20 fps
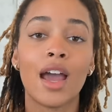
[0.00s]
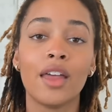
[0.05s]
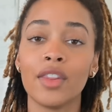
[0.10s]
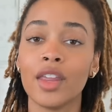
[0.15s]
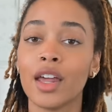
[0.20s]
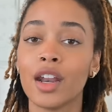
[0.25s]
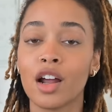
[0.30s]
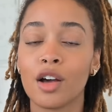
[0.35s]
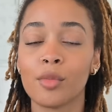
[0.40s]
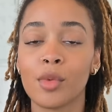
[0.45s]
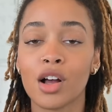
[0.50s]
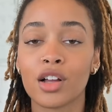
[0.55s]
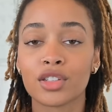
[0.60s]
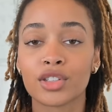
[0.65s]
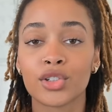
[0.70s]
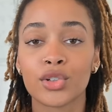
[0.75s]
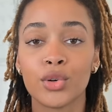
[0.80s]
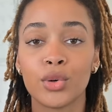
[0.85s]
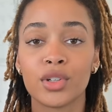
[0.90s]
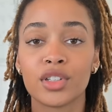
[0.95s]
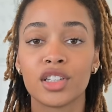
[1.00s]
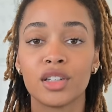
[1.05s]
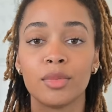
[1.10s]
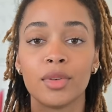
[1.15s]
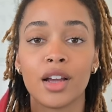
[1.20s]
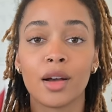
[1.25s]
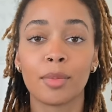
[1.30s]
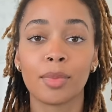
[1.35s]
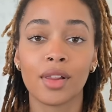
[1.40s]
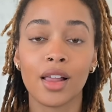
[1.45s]
And then I'm also going to
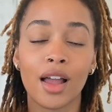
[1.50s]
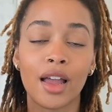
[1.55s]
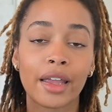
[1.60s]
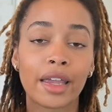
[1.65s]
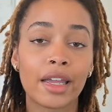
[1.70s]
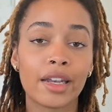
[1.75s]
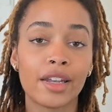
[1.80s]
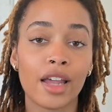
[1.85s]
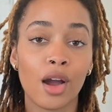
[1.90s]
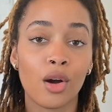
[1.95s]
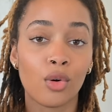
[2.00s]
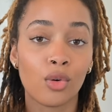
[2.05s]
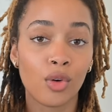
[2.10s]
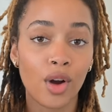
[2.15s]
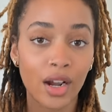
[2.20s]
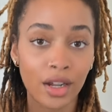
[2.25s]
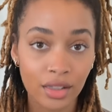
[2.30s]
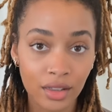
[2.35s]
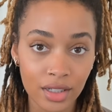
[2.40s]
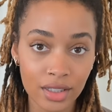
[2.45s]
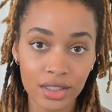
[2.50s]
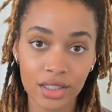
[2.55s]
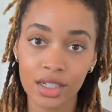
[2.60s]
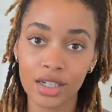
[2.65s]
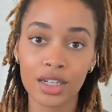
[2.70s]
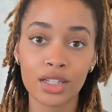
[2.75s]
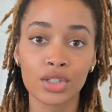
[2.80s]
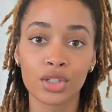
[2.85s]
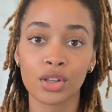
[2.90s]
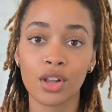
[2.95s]
be applying it directly
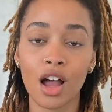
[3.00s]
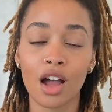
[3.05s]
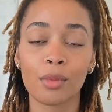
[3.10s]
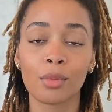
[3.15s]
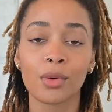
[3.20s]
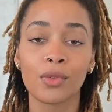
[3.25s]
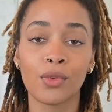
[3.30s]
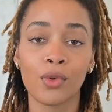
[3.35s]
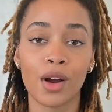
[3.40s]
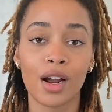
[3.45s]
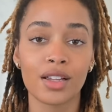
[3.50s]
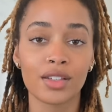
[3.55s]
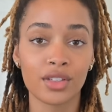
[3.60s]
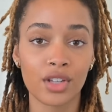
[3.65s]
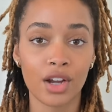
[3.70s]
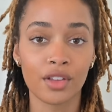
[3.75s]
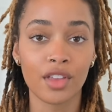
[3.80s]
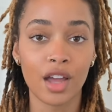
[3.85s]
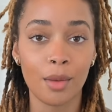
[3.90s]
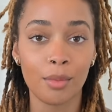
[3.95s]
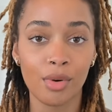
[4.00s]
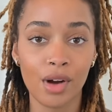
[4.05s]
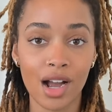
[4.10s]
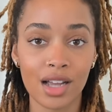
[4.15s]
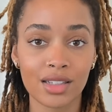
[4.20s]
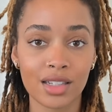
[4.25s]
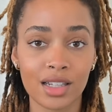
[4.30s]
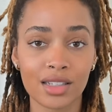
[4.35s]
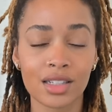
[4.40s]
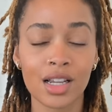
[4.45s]
to each lock before I start that
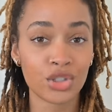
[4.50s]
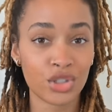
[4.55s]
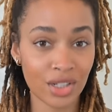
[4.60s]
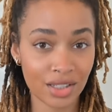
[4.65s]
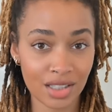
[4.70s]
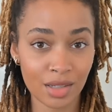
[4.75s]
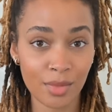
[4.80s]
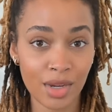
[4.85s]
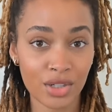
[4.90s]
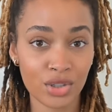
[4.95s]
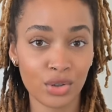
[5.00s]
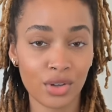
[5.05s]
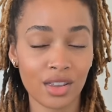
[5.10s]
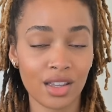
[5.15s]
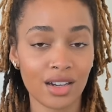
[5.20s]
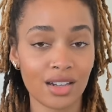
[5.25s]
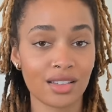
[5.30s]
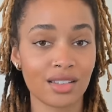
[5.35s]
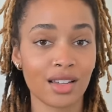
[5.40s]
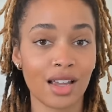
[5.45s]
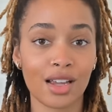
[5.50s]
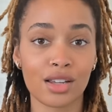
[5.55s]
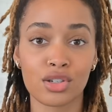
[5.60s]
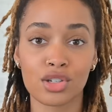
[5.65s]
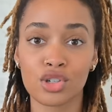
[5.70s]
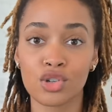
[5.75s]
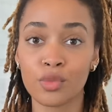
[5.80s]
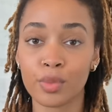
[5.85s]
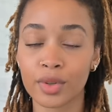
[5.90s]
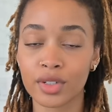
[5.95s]
process, just to make sure that it's like
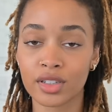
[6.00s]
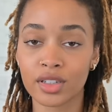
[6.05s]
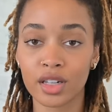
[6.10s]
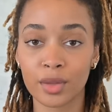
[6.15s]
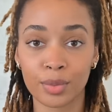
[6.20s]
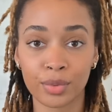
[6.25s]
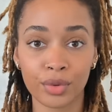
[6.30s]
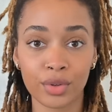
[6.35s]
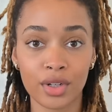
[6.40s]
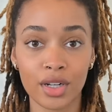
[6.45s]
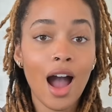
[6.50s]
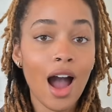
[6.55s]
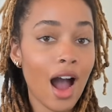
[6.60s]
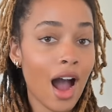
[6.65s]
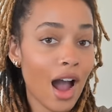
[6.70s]
super slippery.